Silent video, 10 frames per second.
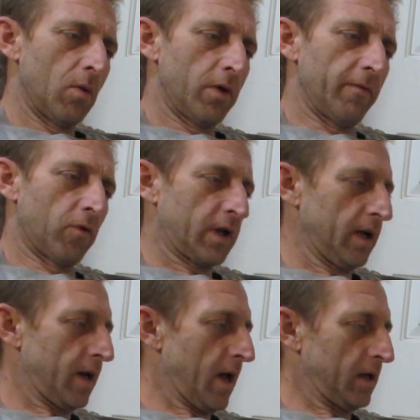Within
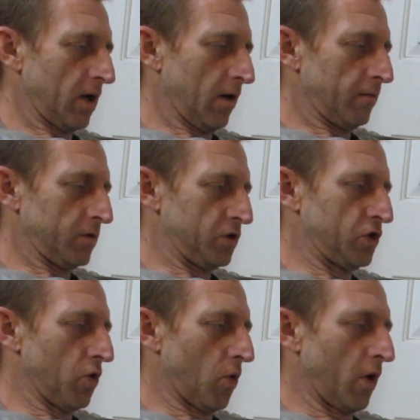14 days of
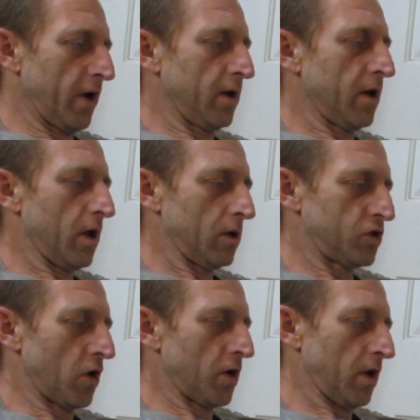adjourned
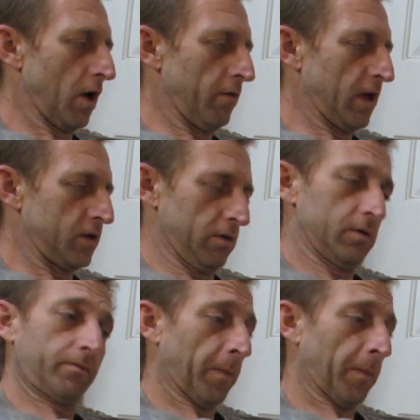of the issues.